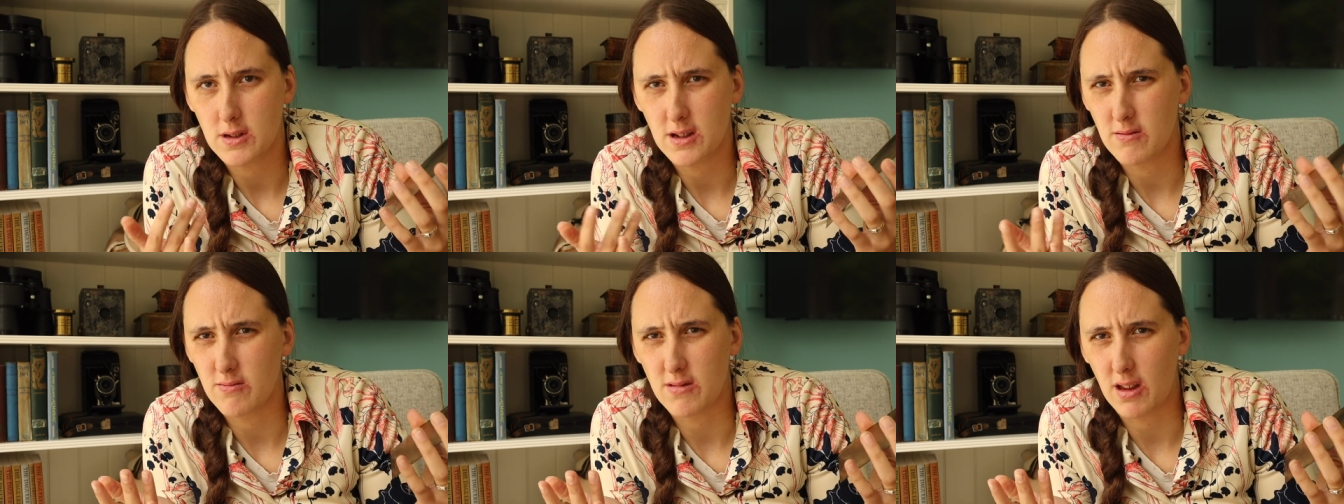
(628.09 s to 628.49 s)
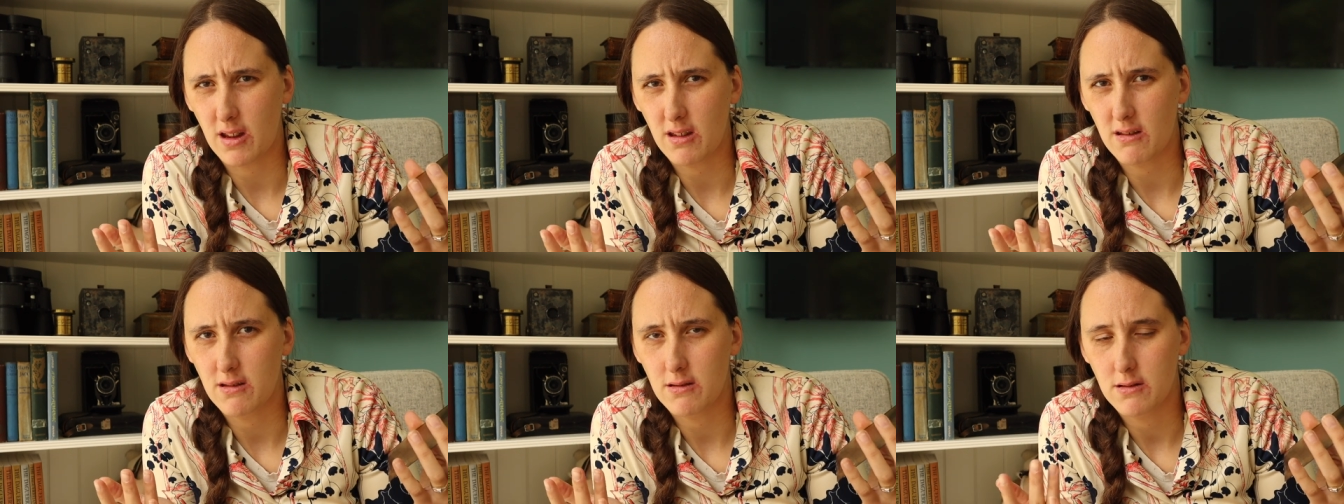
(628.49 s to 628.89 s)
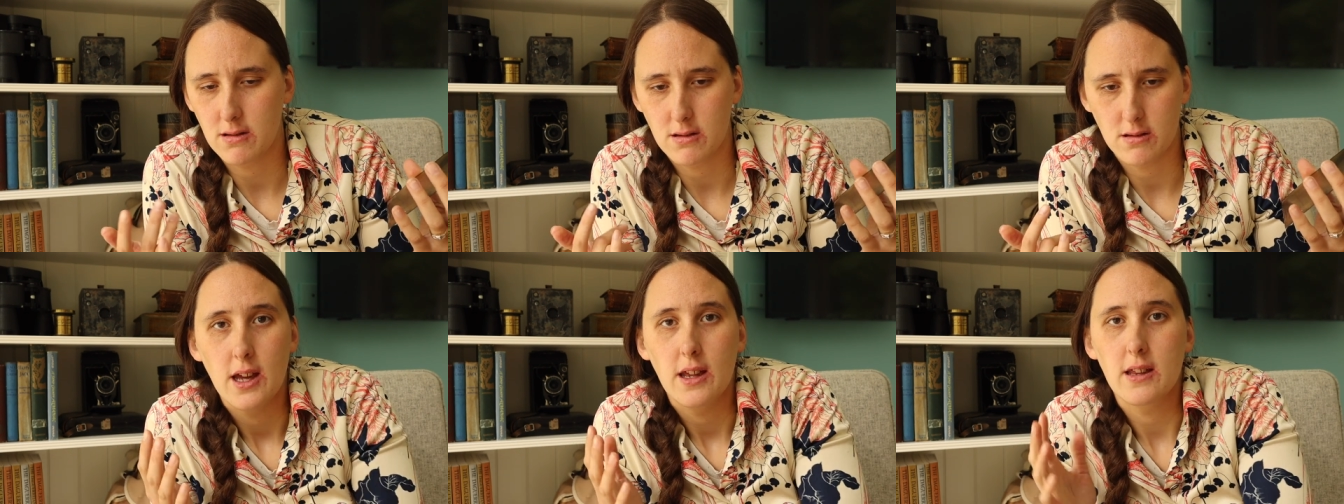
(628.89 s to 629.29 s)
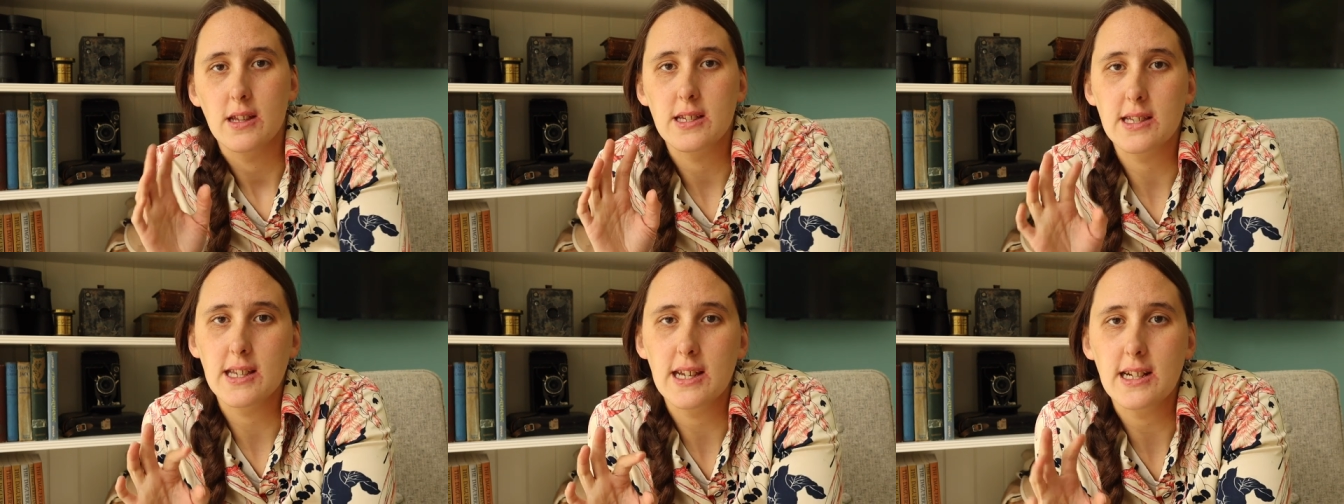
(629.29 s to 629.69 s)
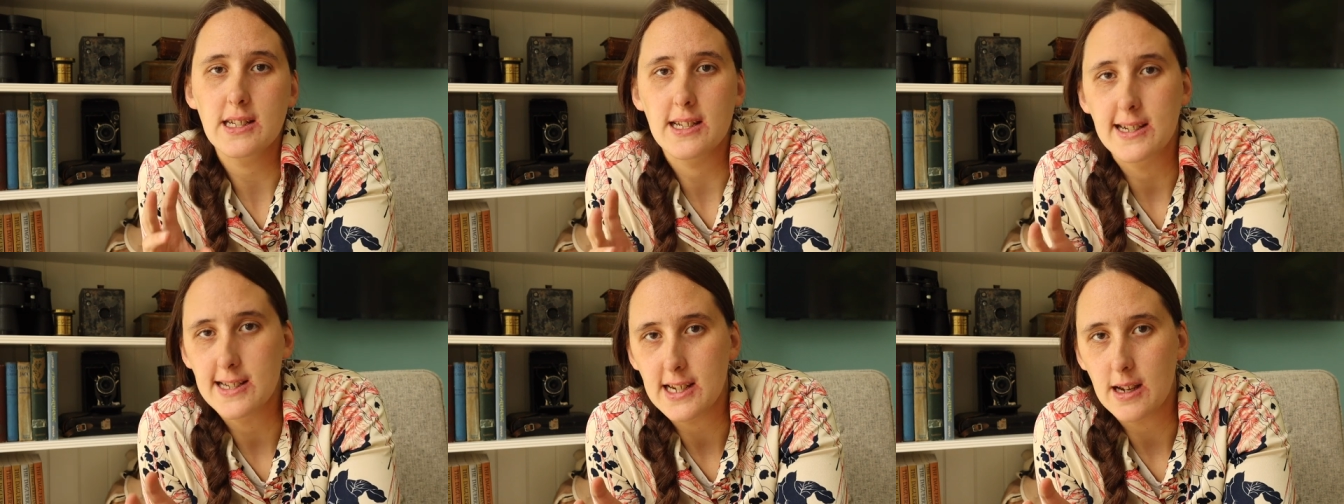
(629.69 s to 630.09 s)
I think. The sling
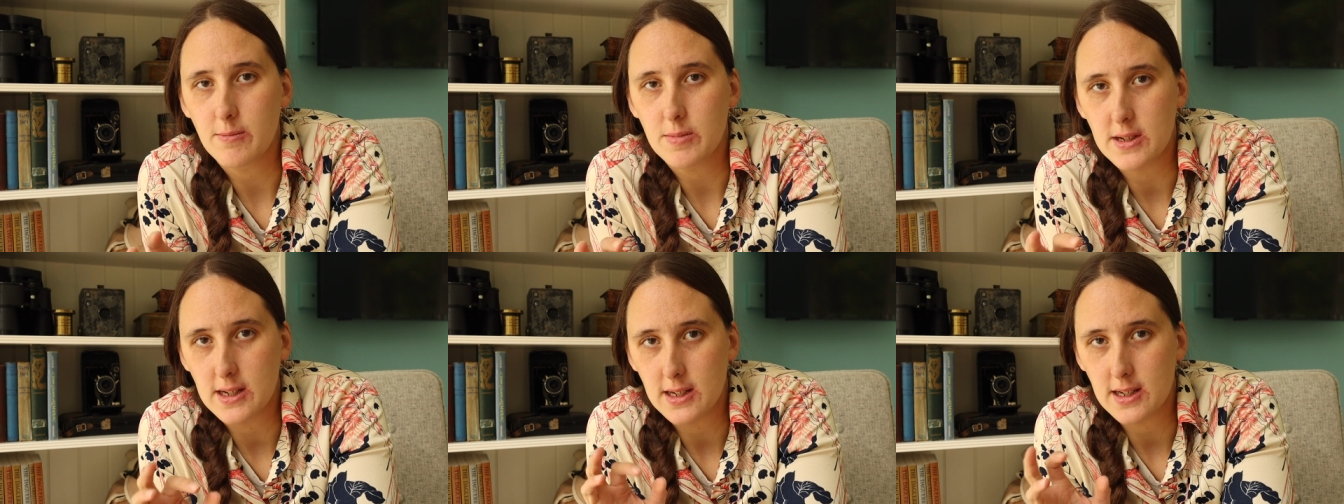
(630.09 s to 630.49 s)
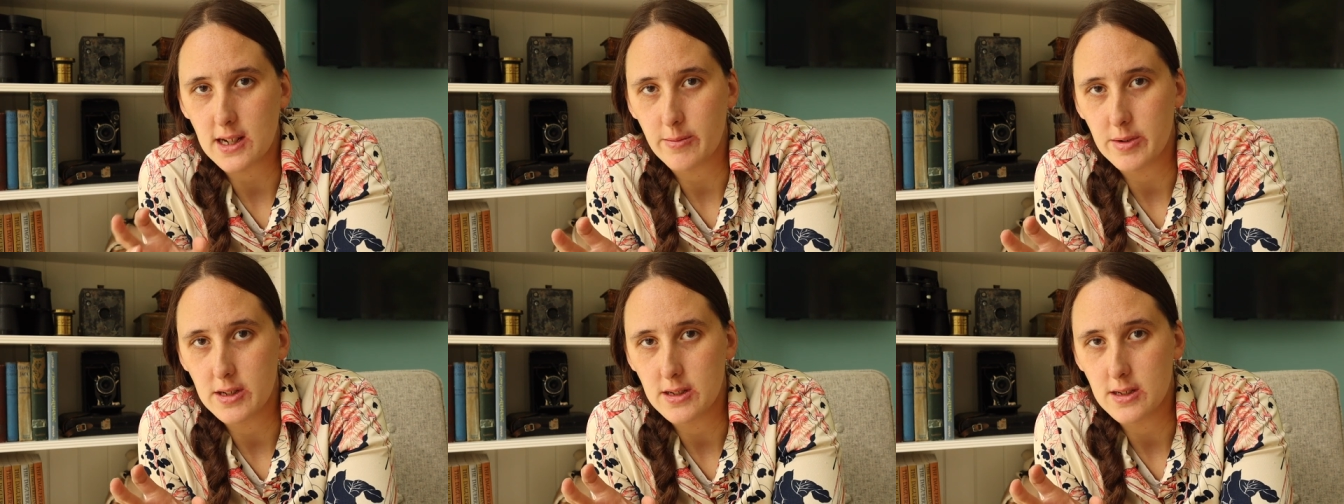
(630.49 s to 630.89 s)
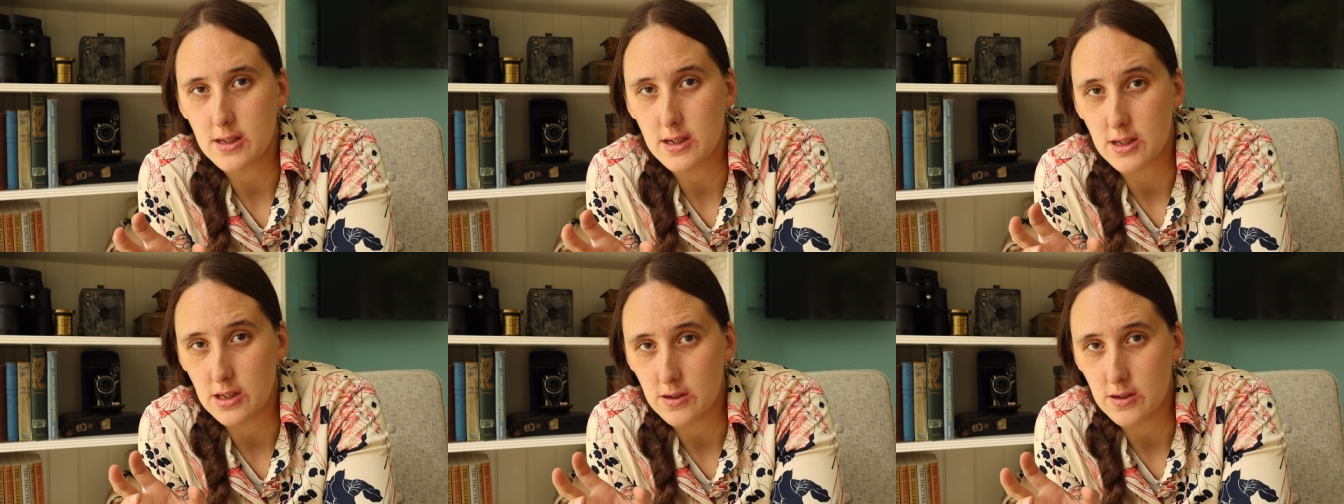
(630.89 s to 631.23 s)
tintype didn't come into